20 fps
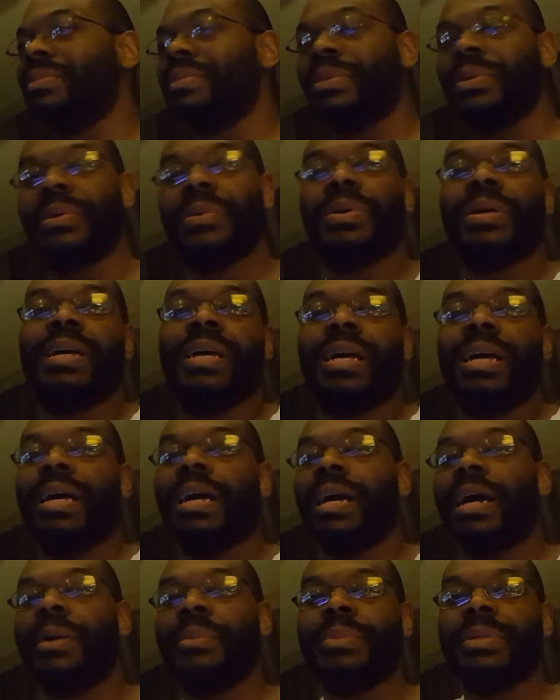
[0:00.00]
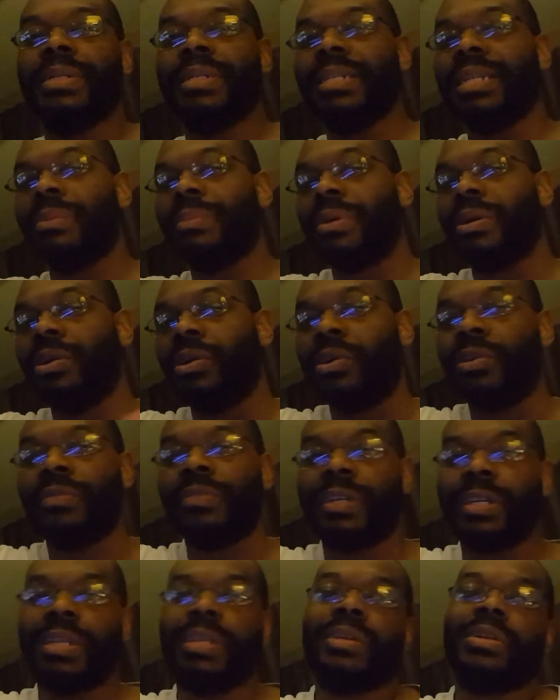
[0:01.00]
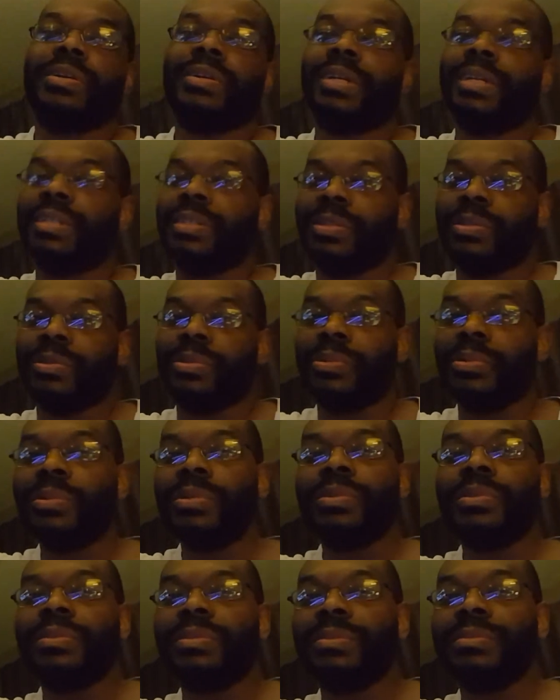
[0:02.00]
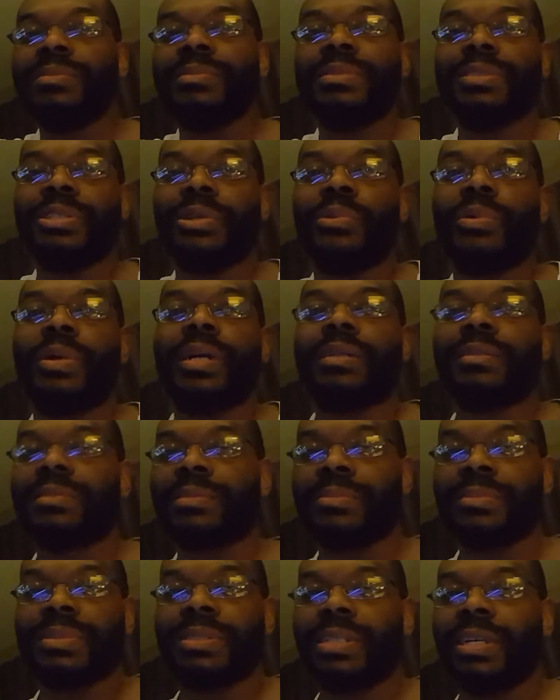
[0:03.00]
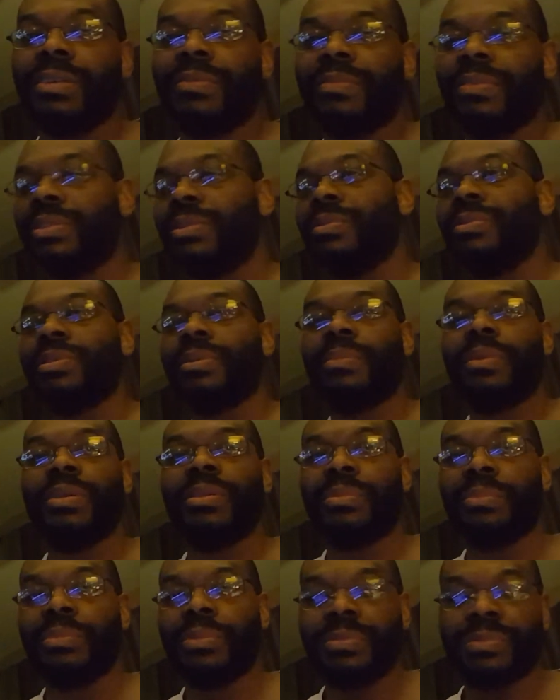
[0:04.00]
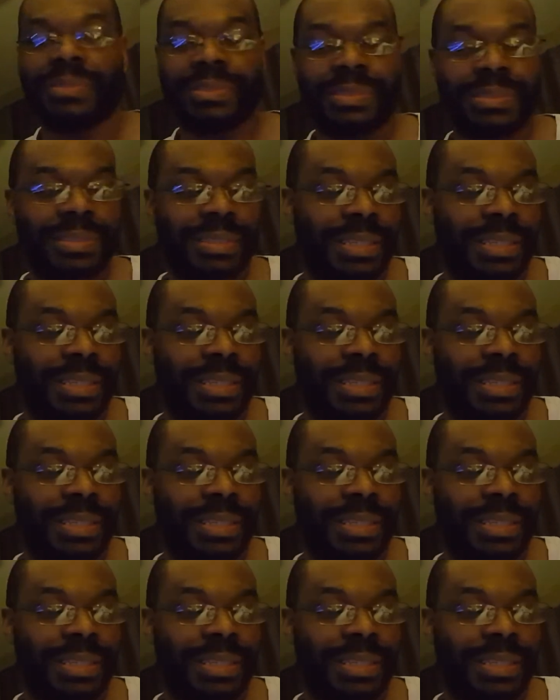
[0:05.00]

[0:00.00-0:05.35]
So I'm good. I'm going to go over here and direct some stuff or do some other movies.